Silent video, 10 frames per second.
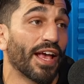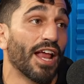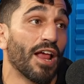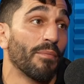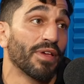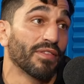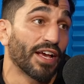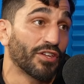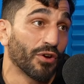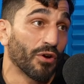and I mean,
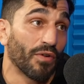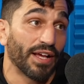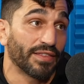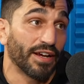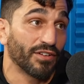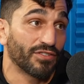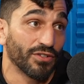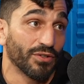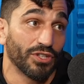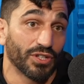like you're right there
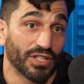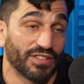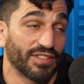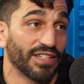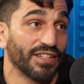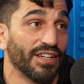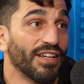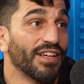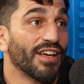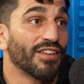too, and you could see
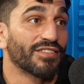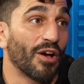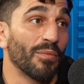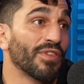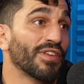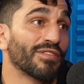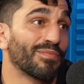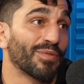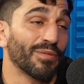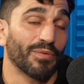some of these
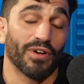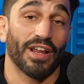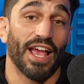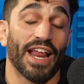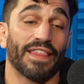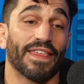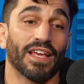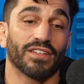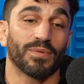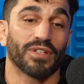people, and and I think
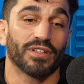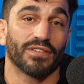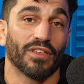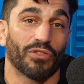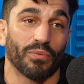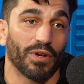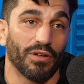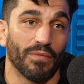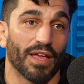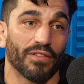it's because of the thrill,
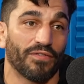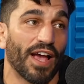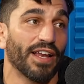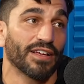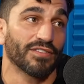man. The fighting is